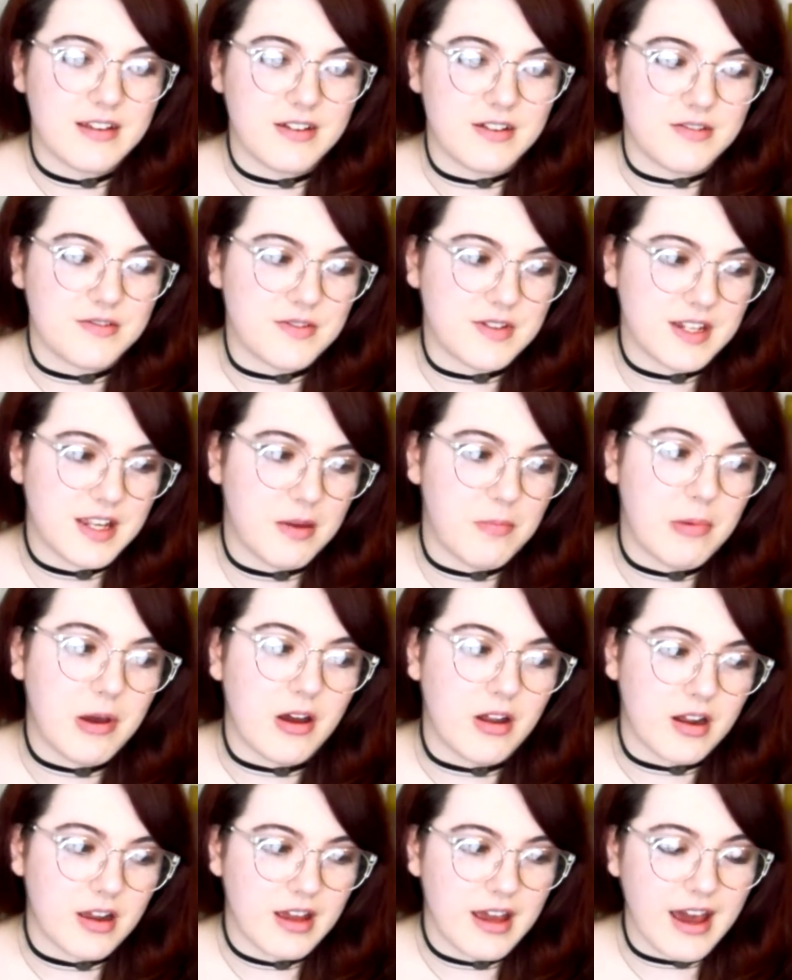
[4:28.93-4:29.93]
you know, skip
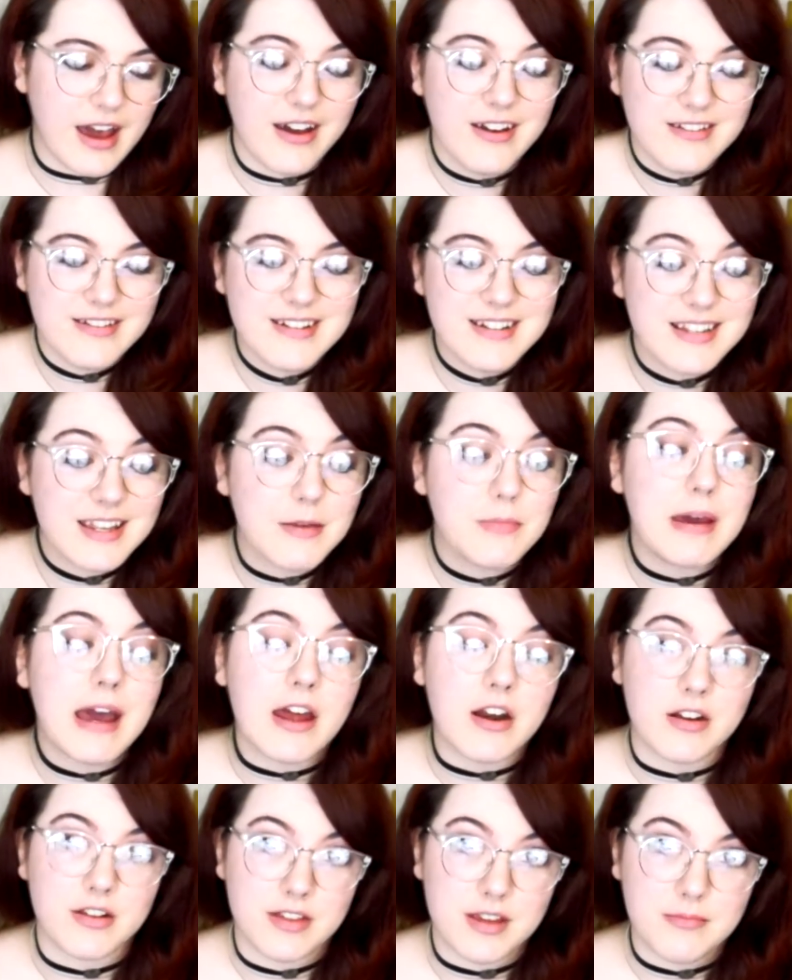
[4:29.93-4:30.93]
out
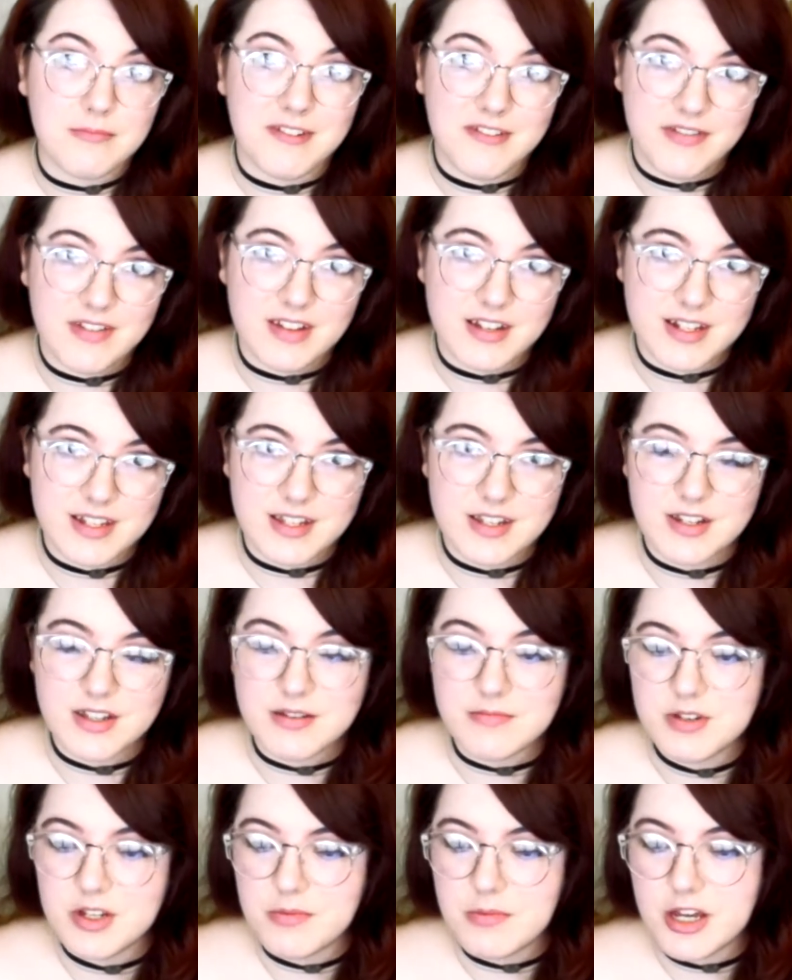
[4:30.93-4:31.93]
on them if you listen to
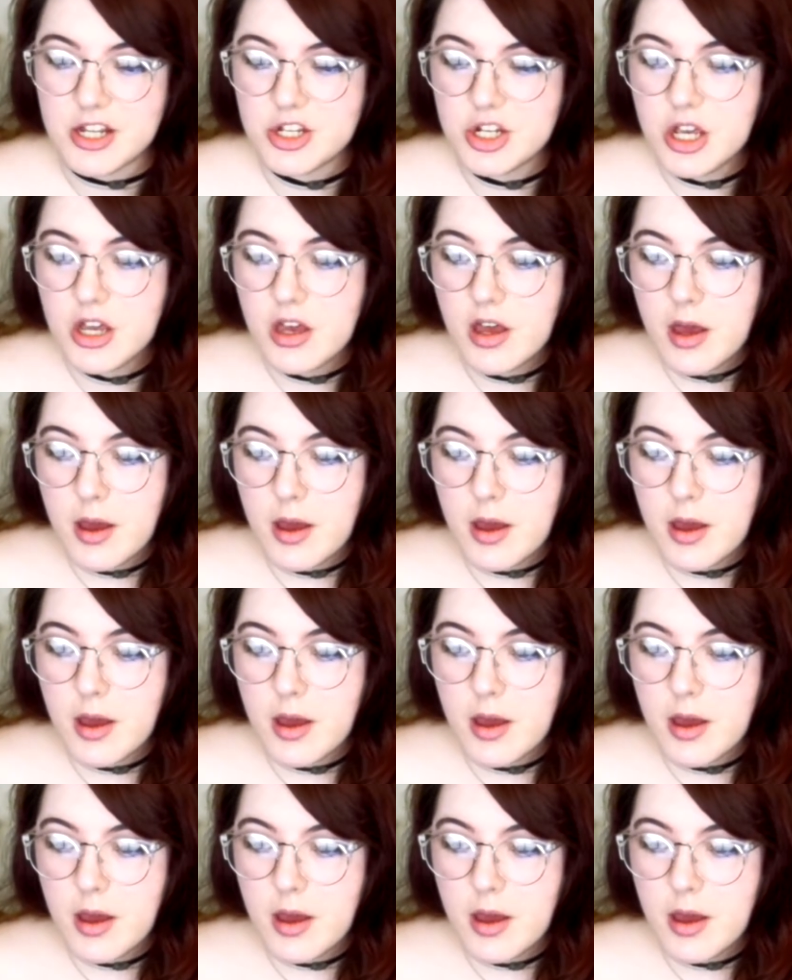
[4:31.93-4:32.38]
them too much.